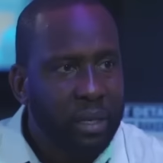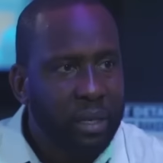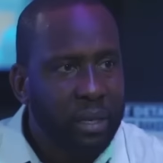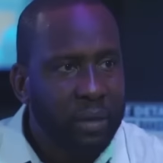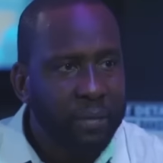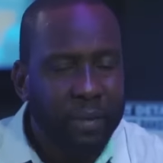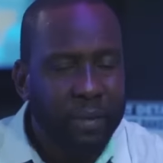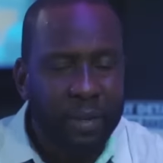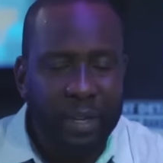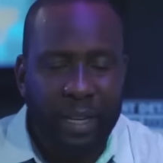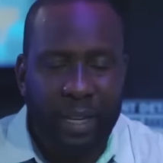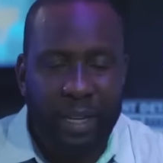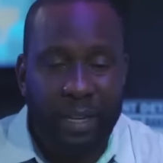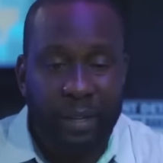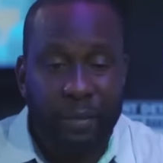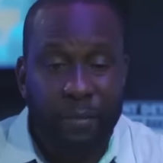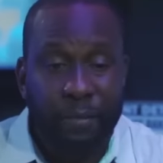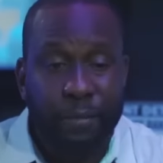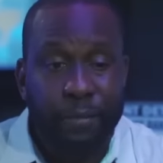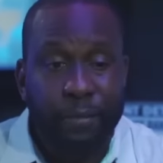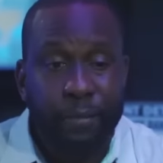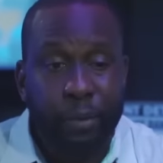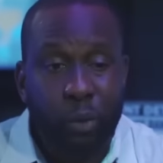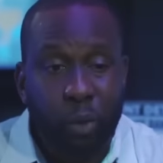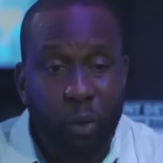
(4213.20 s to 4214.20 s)
I felt like a
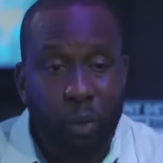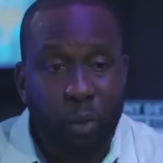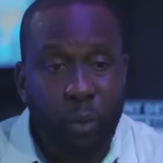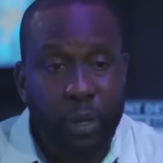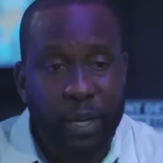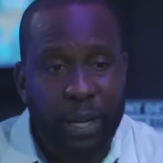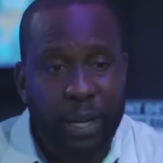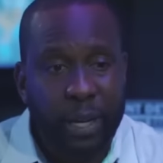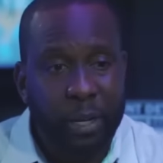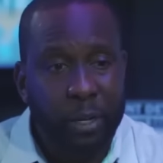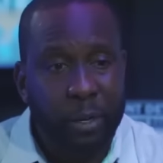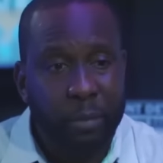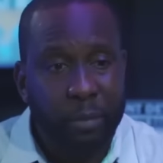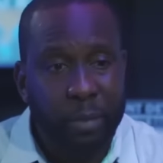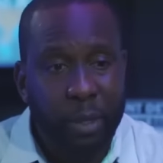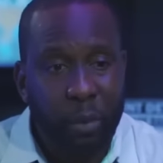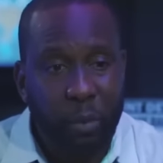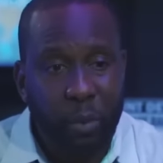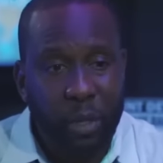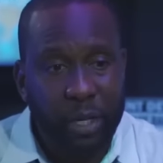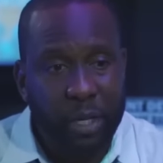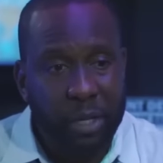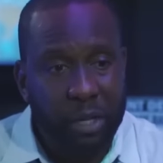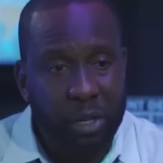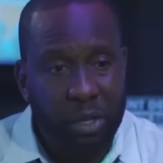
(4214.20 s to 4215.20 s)
fool when that company
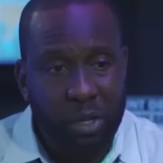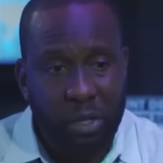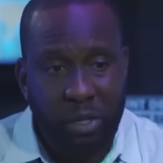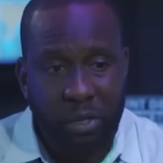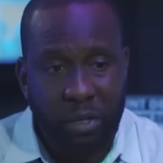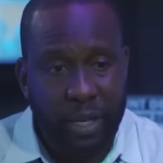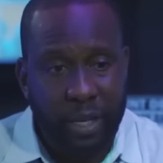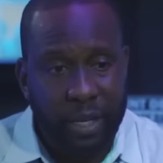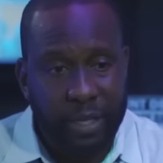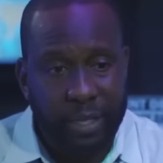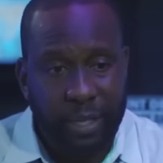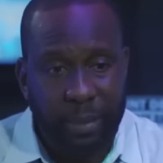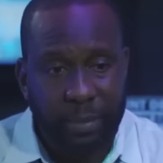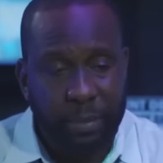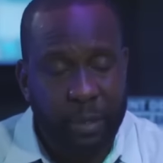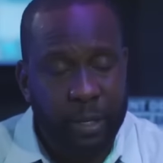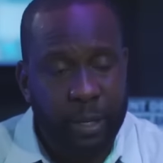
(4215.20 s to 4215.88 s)
won the contract.